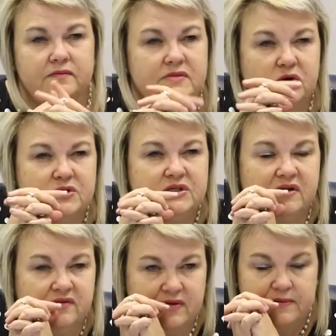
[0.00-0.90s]
or
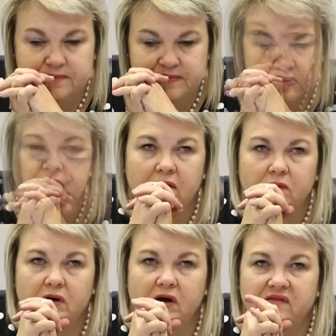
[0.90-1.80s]
served.
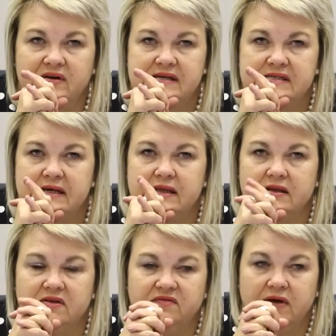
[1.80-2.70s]
Well, obviously, the
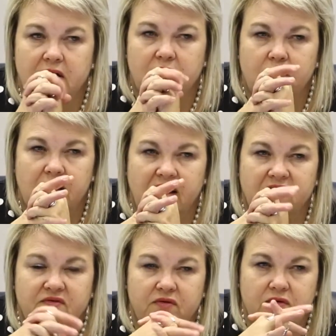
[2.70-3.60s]
defendant will
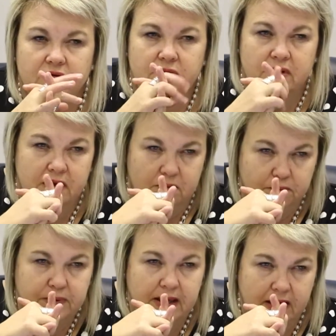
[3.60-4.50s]
have to
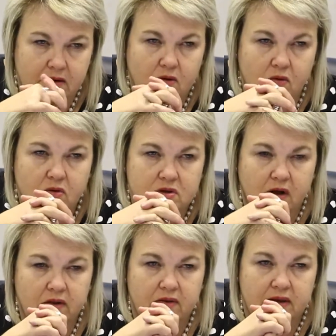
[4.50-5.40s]
be at court
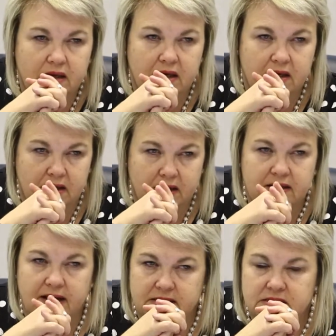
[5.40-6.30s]
on the
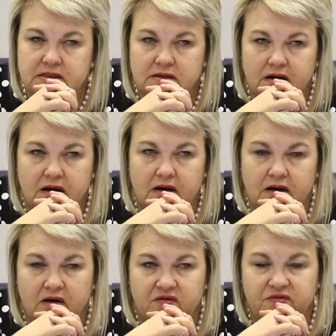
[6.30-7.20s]
date
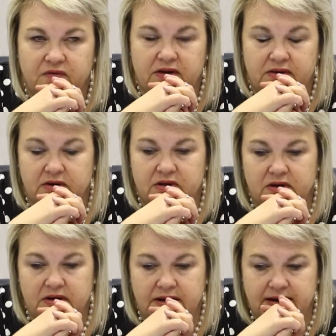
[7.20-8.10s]
of the
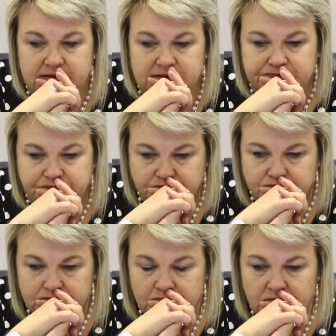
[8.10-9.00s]
return date,
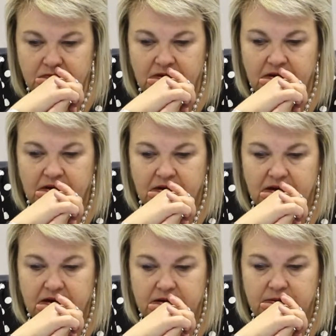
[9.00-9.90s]

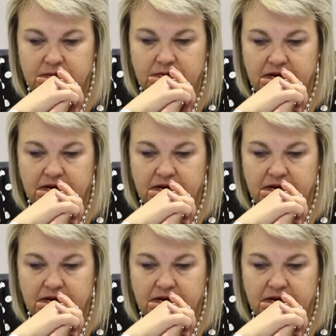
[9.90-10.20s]
and